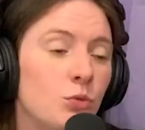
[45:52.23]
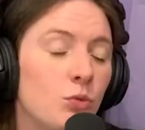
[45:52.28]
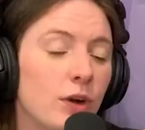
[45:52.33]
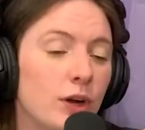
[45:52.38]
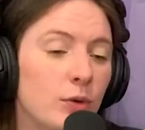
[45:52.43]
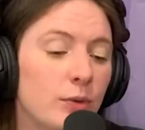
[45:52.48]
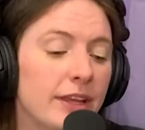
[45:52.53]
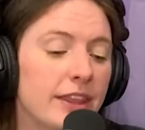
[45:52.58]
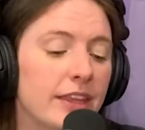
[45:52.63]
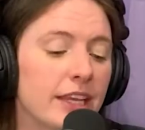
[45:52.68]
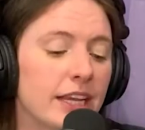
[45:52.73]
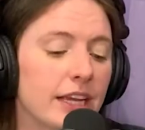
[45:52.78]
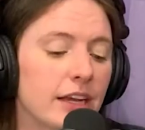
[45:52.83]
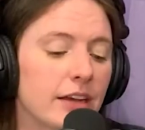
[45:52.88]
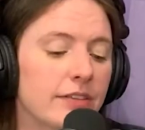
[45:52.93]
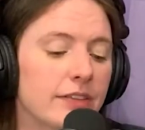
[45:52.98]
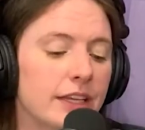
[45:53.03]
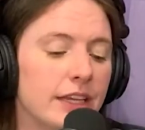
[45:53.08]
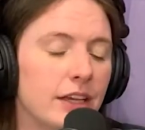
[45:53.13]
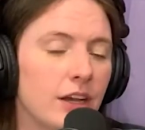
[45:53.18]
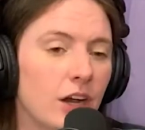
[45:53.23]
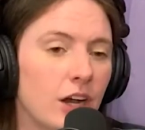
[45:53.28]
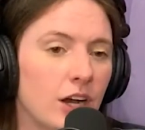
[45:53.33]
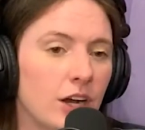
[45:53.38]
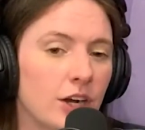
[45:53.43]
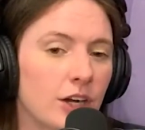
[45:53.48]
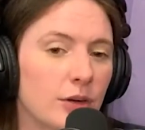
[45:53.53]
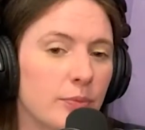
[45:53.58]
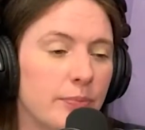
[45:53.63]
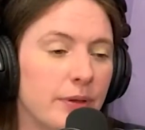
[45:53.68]
do we think of the
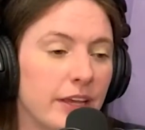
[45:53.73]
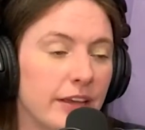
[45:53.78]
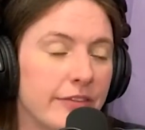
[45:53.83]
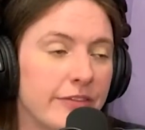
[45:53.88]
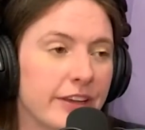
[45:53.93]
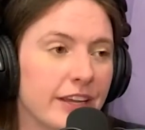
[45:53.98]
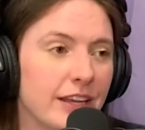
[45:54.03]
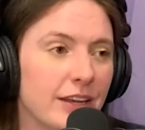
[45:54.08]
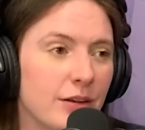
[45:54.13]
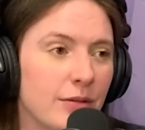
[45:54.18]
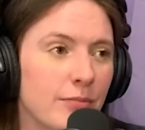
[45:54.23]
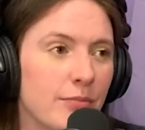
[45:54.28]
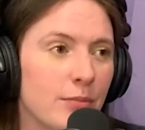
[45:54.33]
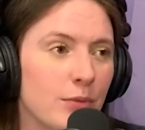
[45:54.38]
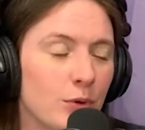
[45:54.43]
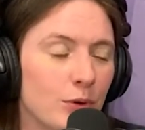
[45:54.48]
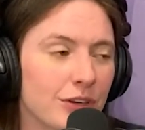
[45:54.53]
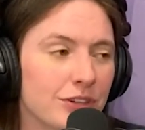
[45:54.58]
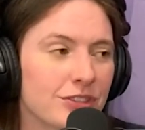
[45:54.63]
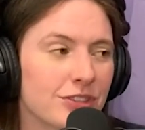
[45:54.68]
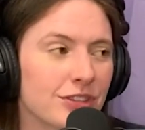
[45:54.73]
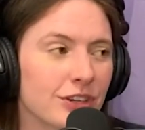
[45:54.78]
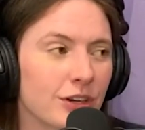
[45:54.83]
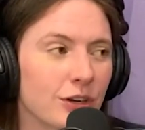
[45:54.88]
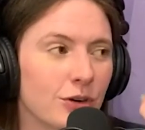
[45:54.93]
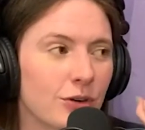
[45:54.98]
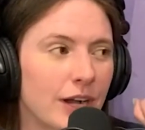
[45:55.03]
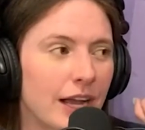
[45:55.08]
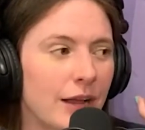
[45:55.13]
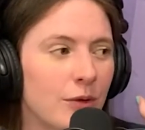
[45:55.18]
hard pivot? More
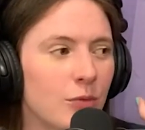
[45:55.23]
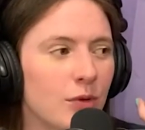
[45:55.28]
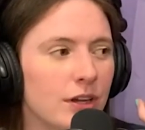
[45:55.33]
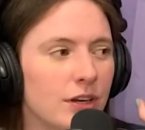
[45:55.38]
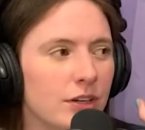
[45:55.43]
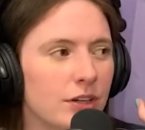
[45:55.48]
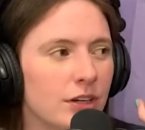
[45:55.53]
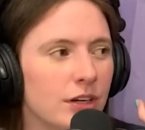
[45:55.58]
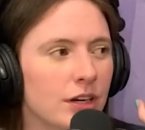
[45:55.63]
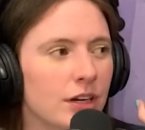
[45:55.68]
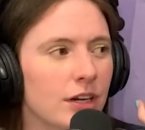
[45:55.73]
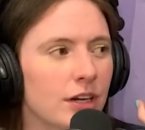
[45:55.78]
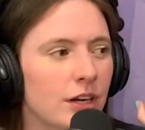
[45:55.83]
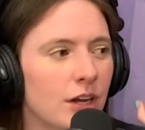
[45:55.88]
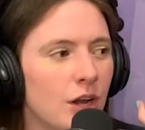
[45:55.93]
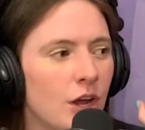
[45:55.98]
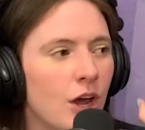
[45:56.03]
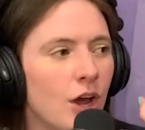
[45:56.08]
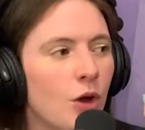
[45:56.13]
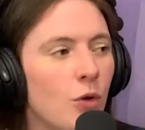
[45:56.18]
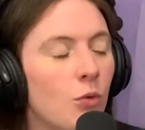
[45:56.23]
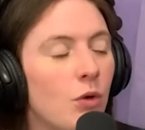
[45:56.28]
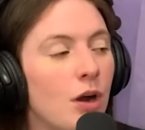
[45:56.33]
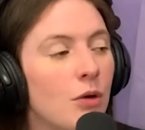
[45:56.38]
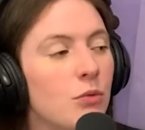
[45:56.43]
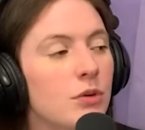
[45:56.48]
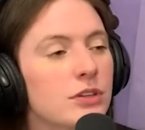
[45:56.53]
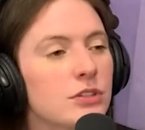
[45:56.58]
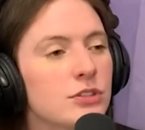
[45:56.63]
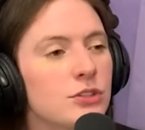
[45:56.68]
so, I wonder. What
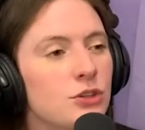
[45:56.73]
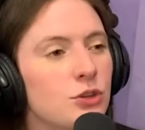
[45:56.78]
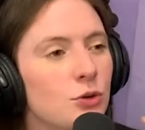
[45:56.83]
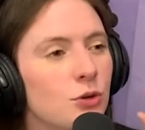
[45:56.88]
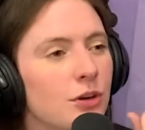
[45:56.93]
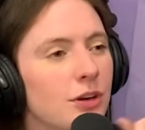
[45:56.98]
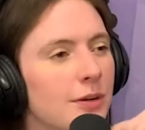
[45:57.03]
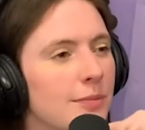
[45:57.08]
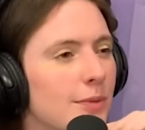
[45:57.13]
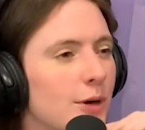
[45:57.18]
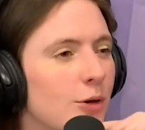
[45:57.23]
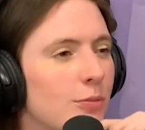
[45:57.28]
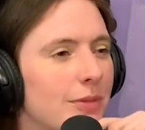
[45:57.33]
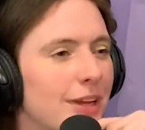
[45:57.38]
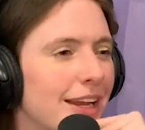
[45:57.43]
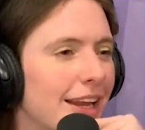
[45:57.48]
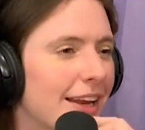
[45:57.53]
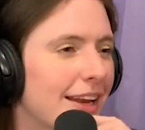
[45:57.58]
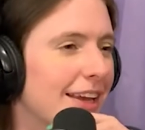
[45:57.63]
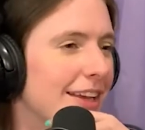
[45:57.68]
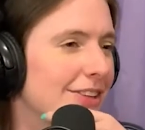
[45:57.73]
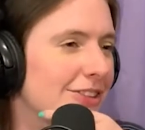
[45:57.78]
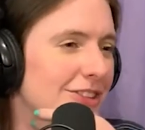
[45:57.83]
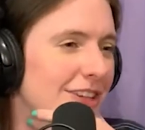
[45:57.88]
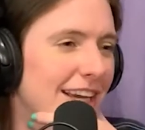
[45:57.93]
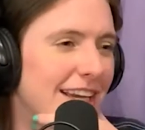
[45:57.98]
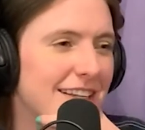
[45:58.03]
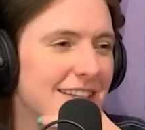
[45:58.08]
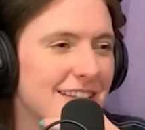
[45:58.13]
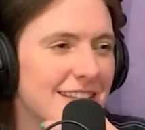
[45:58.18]
was your moment at age
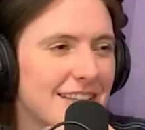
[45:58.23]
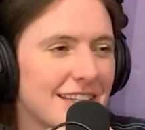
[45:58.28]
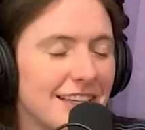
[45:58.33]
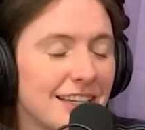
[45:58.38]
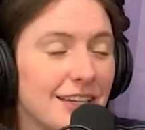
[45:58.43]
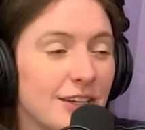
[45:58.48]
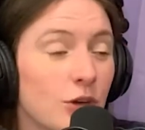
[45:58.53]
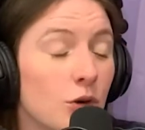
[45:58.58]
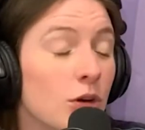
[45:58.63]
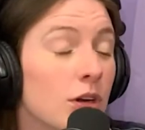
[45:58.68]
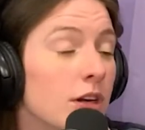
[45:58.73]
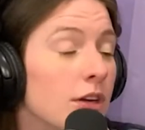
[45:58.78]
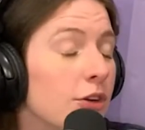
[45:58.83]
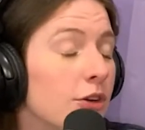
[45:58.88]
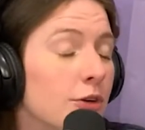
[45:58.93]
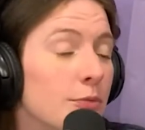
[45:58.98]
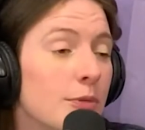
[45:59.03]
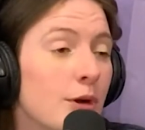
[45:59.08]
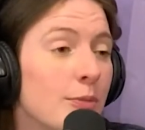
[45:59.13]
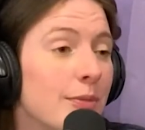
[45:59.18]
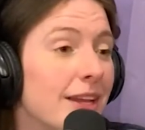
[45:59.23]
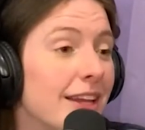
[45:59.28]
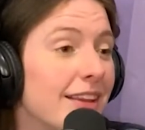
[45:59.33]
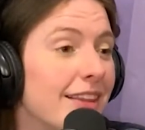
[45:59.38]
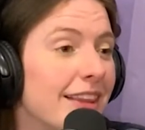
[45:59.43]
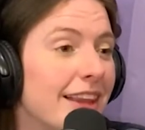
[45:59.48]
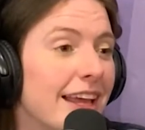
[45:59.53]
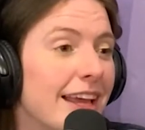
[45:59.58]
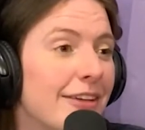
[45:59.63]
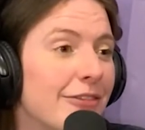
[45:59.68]
19 or your moment in
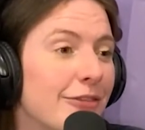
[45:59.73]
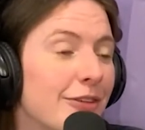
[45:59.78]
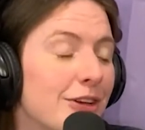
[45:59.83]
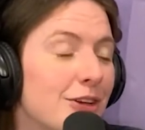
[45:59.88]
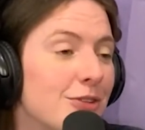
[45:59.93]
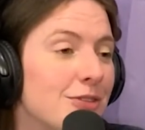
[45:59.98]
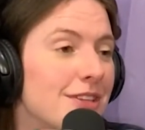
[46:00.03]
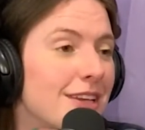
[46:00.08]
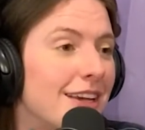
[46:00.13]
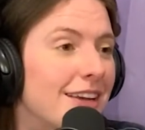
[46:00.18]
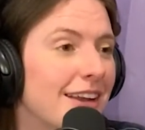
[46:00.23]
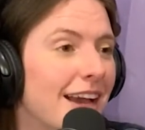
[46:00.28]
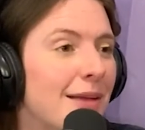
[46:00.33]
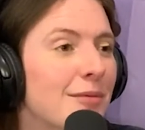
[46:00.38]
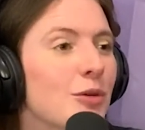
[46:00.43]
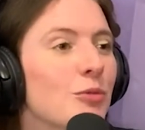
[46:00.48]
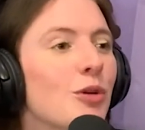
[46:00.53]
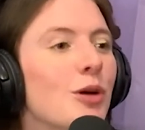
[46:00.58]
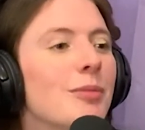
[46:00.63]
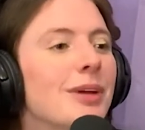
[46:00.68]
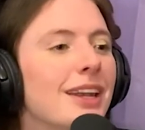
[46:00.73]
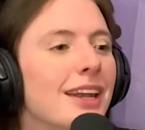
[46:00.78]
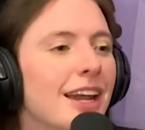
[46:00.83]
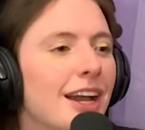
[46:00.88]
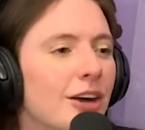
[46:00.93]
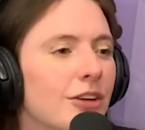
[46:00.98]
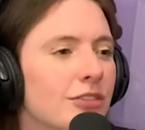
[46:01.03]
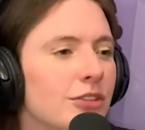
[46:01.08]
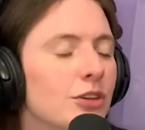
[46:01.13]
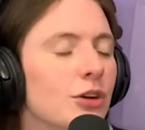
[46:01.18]
life when you said, I'm a woman
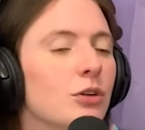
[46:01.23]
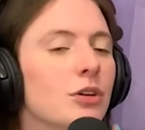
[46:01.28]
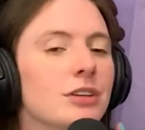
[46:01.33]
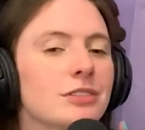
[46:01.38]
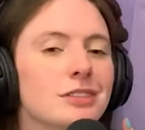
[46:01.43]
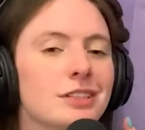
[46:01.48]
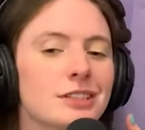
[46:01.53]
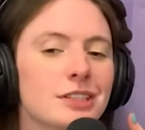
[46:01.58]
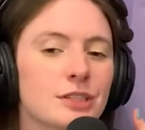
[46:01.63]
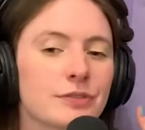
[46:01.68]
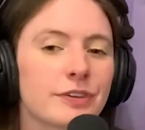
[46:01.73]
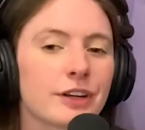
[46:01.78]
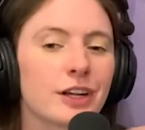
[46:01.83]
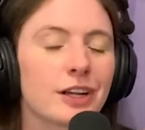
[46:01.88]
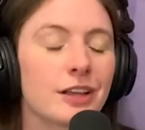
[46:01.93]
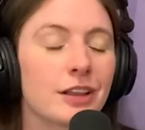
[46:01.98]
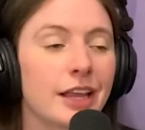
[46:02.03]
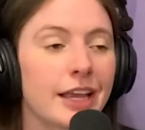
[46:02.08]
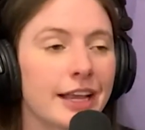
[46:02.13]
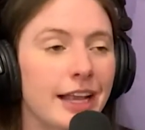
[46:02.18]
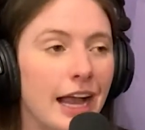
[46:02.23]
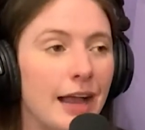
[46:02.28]
now? You know, because this is very like, I'm a